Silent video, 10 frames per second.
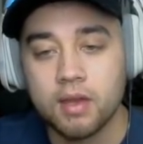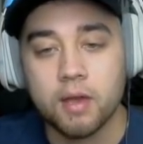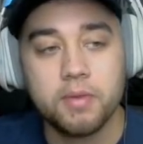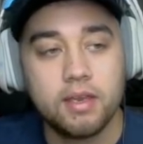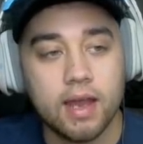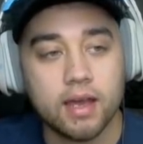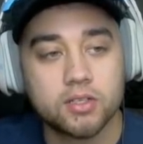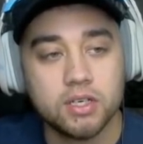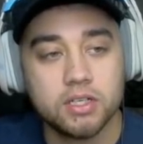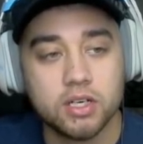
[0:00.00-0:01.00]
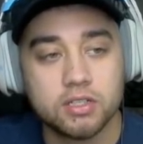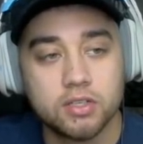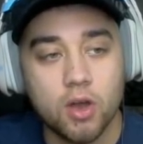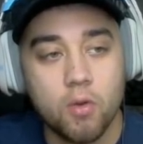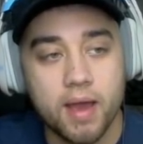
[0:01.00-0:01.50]
and we can actually
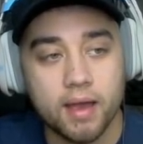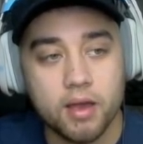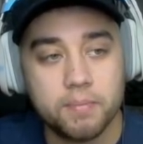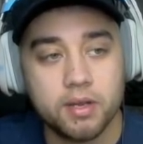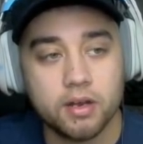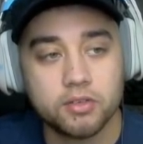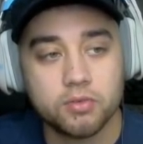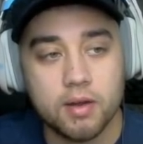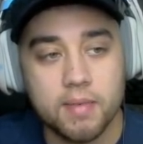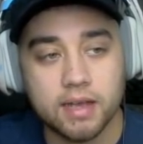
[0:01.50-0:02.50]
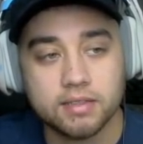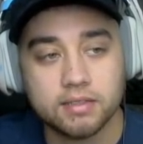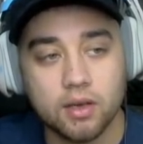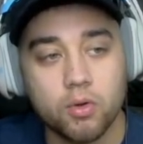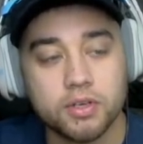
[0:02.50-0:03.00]
just go back up here to our
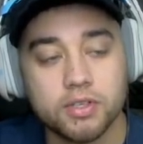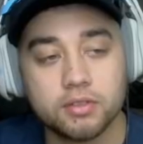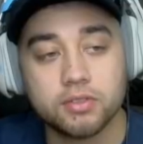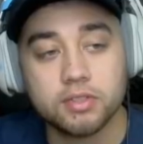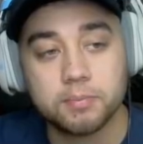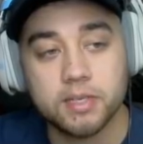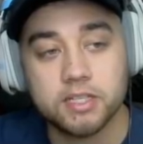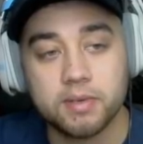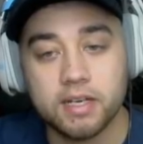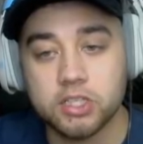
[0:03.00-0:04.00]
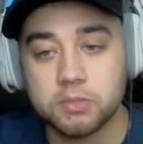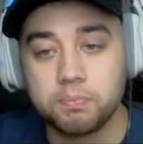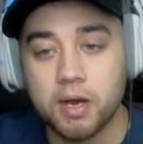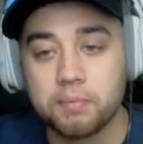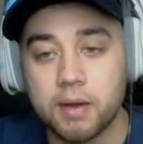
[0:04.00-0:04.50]
max horizontal displacement and
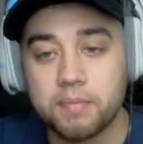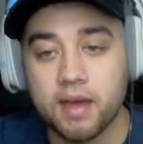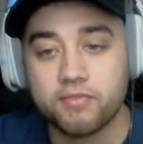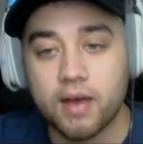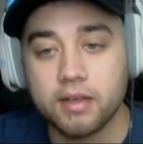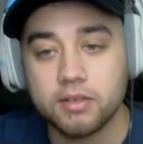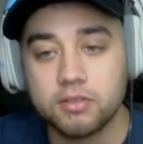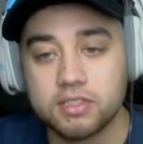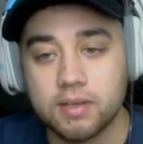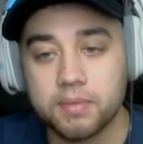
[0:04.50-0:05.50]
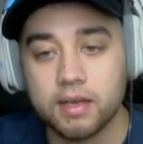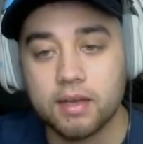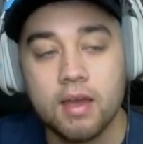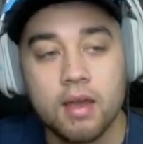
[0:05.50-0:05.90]
just bump up that value to something